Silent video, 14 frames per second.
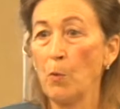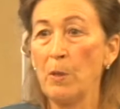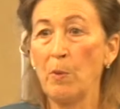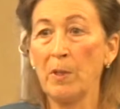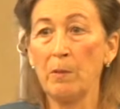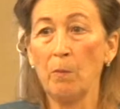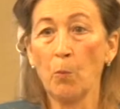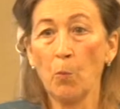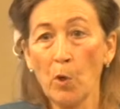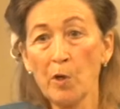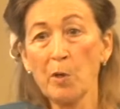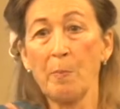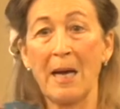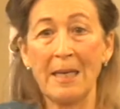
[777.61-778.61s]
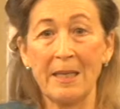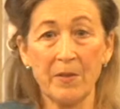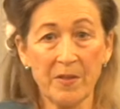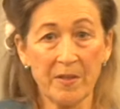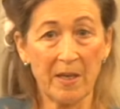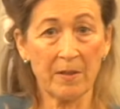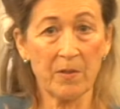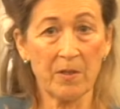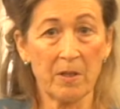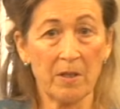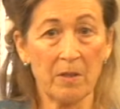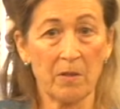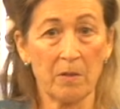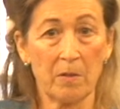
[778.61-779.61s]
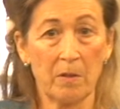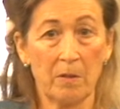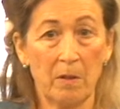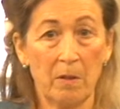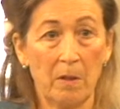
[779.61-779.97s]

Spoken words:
we would work by consensus.